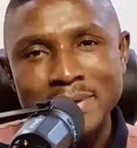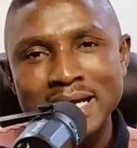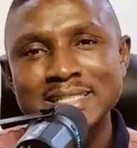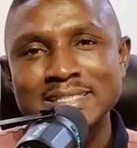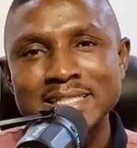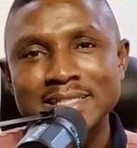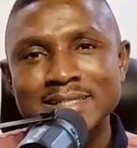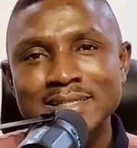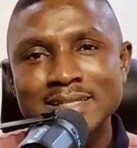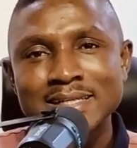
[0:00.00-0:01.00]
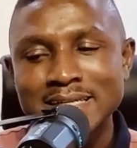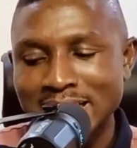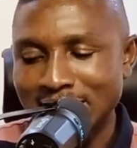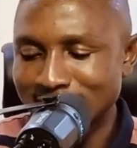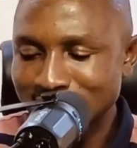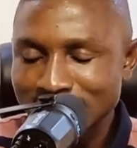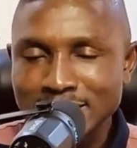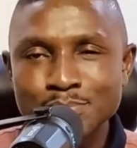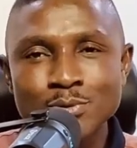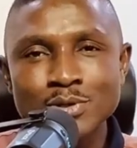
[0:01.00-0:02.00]
planted like a seed
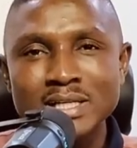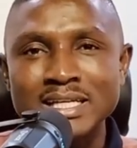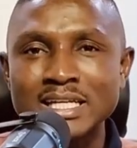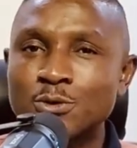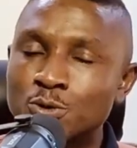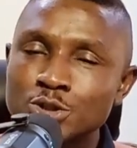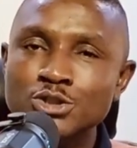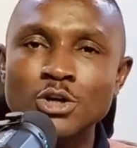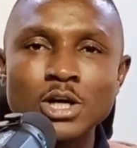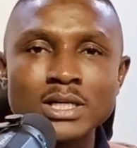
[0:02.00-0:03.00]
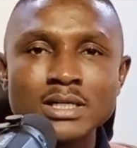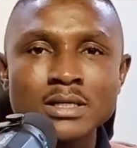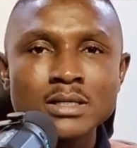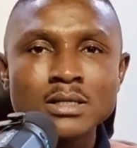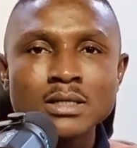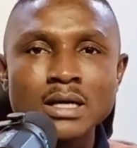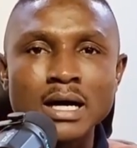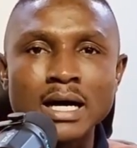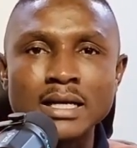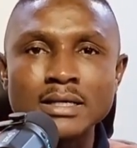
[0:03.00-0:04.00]
put in a good soil,
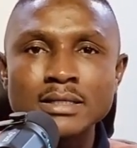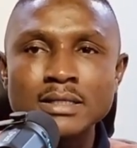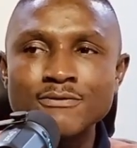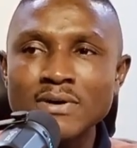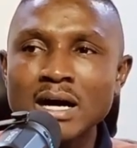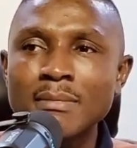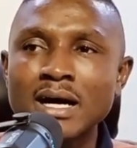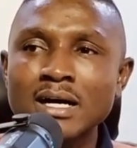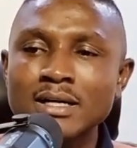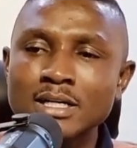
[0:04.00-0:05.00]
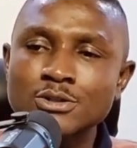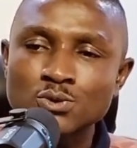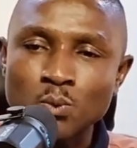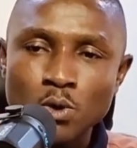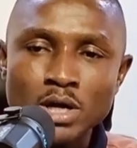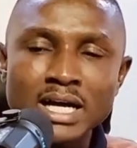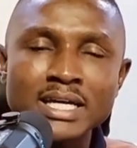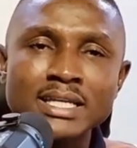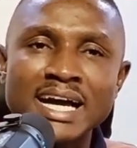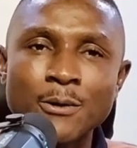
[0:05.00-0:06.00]
and the farmer gets to water
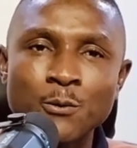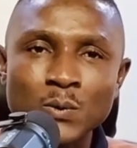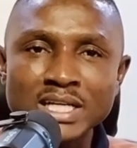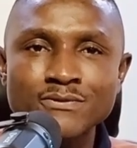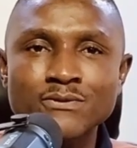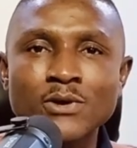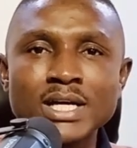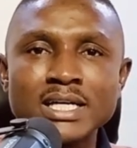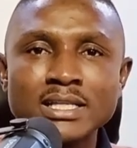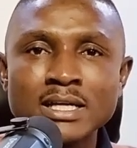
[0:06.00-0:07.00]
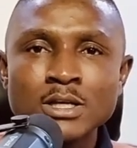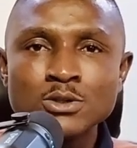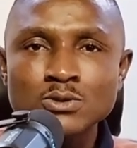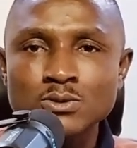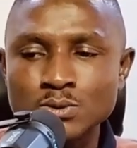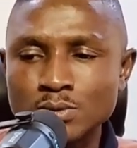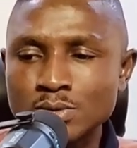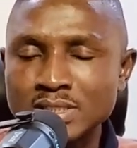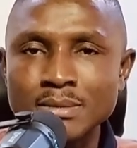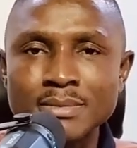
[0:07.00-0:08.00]
it and wait for it to
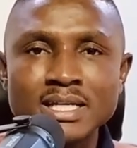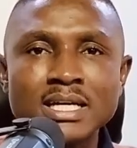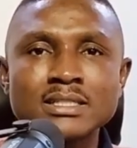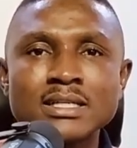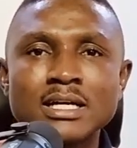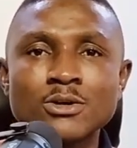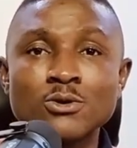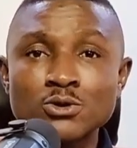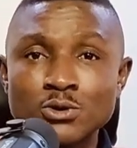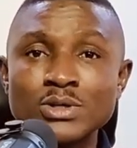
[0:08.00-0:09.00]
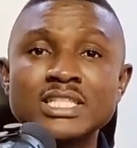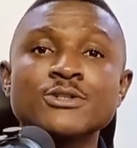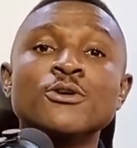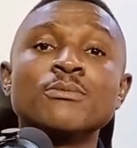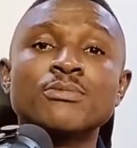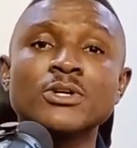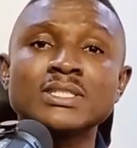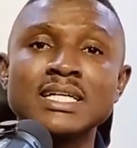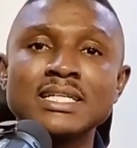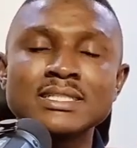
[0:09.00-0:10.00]
germinate and go through its own
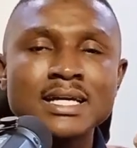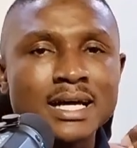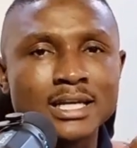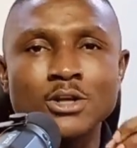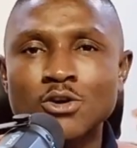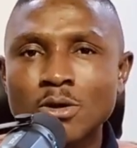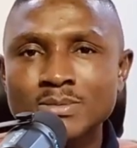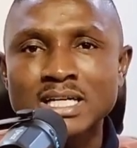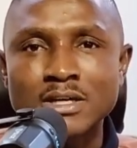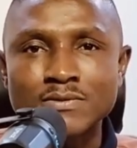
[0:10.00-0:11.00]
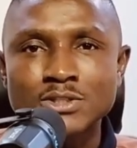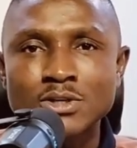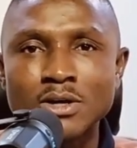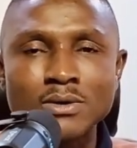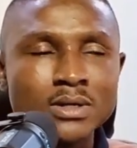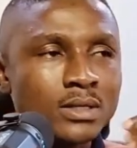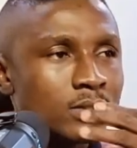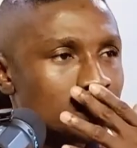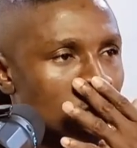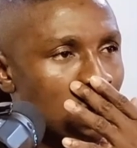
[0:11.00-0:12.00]
process and then comes out of the soil.
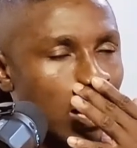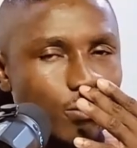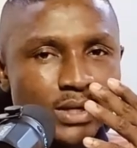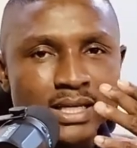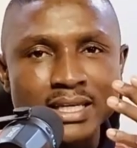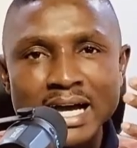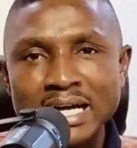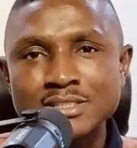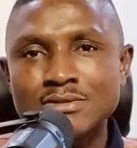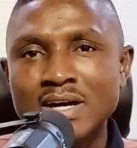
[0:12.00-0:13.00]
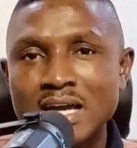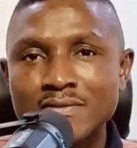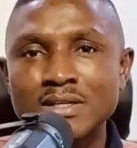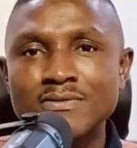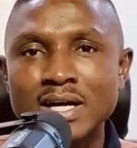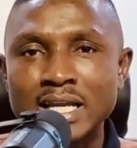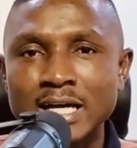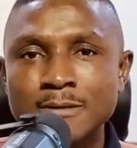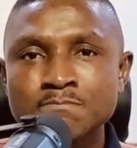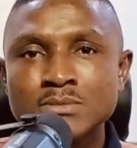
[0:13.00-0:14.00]
So are we in the hands of our Heavenly
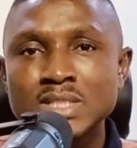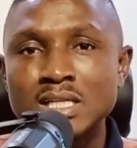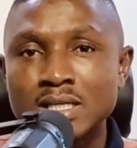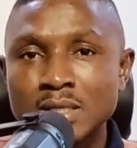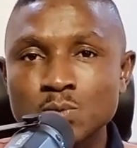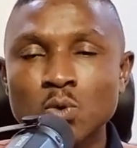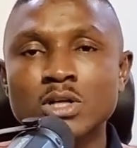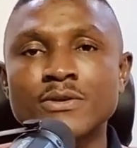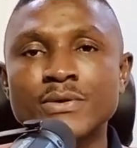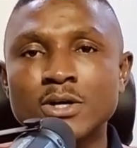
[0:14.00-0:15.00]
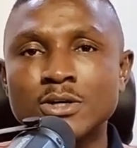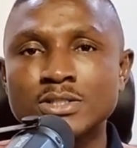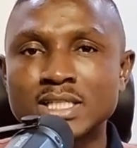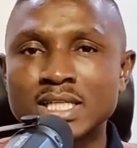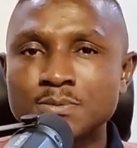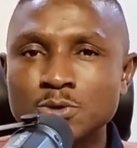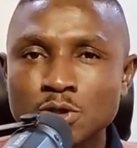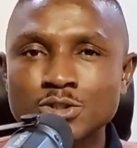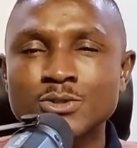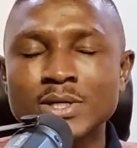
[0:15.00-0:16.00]
Father. He keeps watering us. He keeps
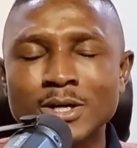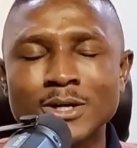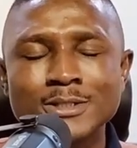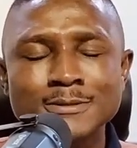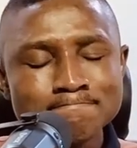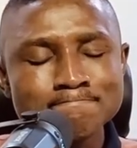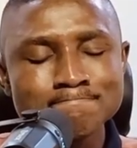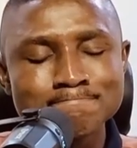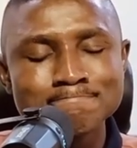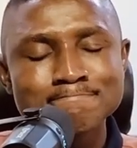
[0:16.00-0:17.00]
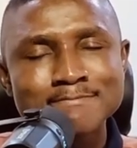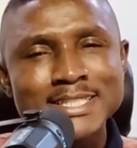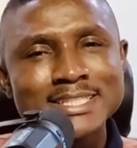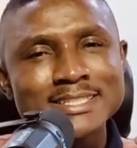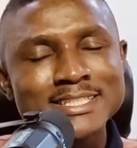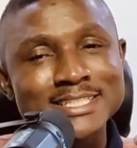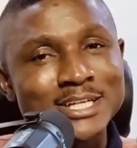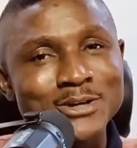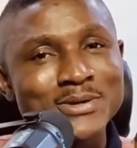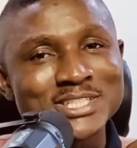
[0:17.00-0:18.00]
nurturing us. This is
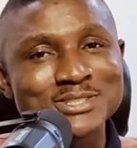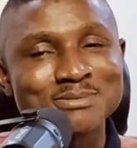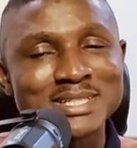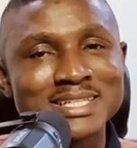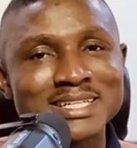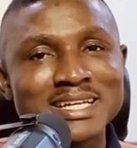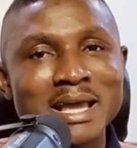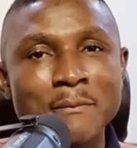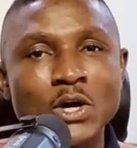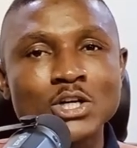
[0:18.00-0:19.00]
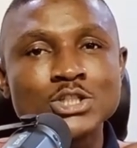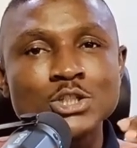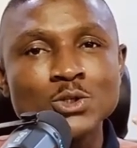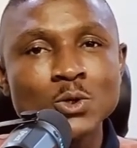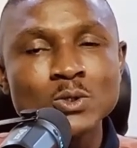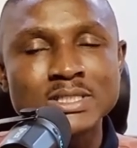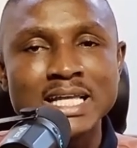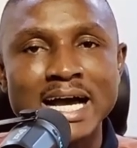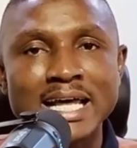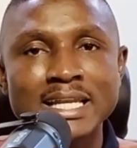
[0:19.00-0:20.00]
encouraging to me, because he knows
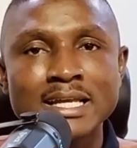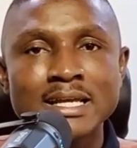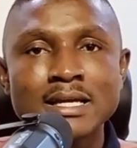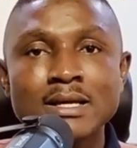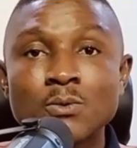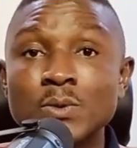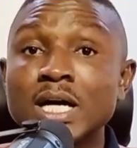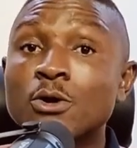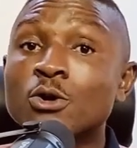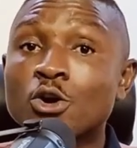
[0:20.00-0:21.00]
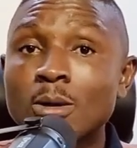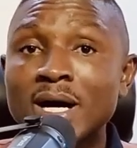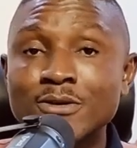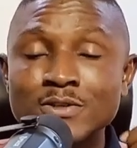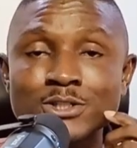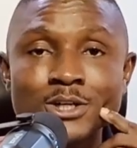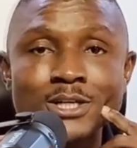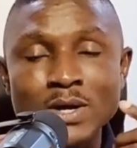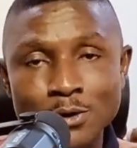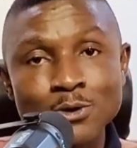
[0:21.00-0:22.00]
that we are going to come out of the soil.
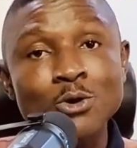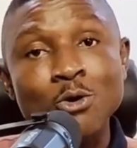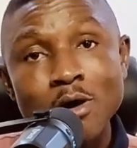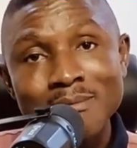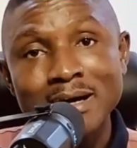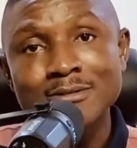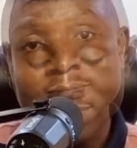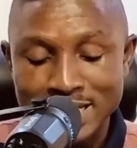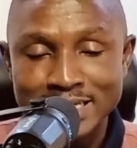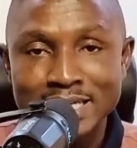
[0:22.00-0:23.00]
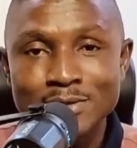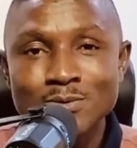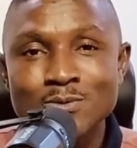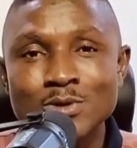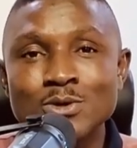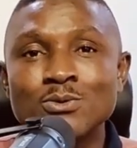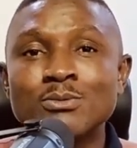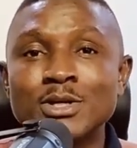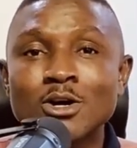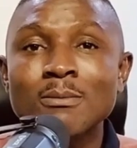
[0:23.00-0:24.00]
We are going to come out, and then you will
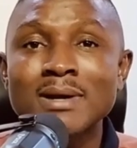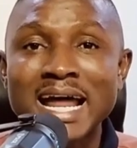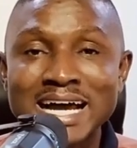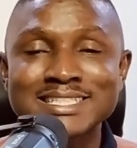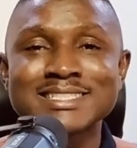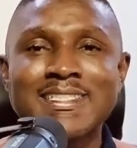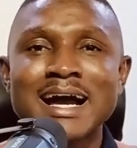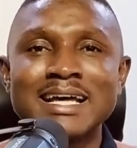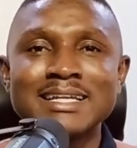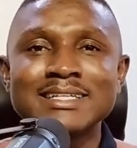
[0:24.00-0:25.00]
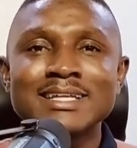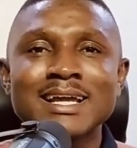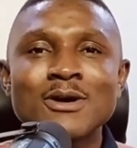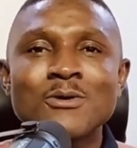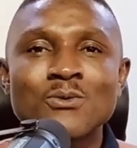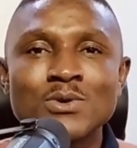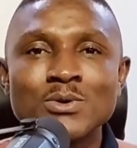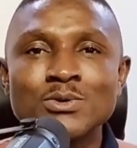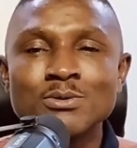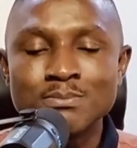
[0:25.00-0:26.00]
become large, and we
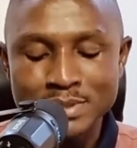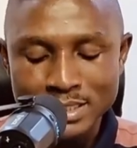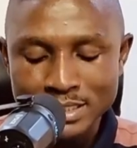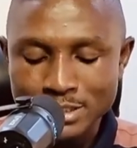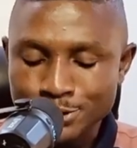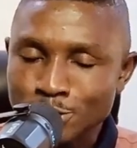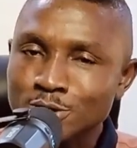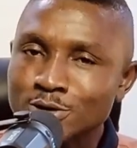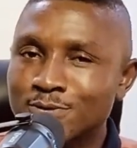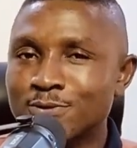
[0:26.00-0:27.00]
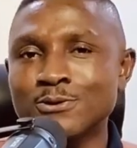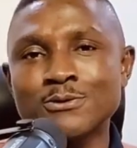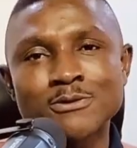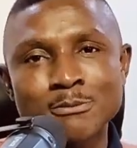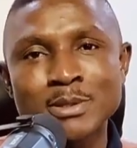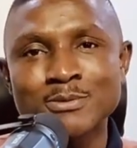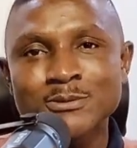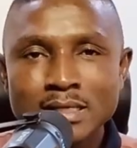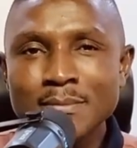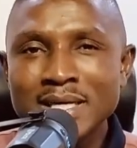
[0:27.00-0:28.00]
will be source of food for people.
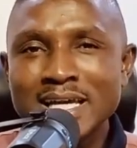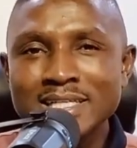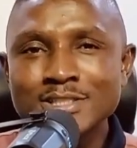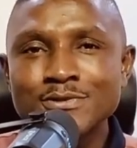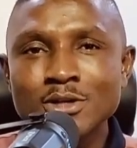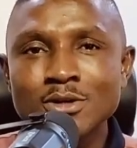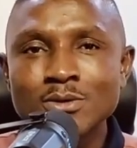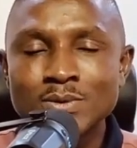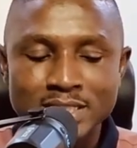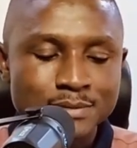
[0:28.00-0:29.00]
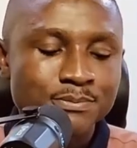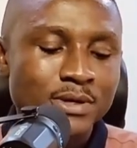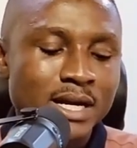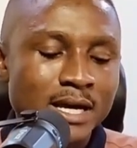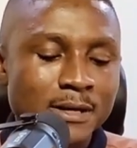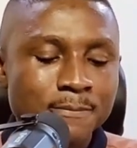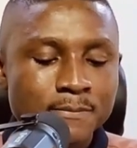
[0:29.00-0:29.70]
Let me end this video with this prayer.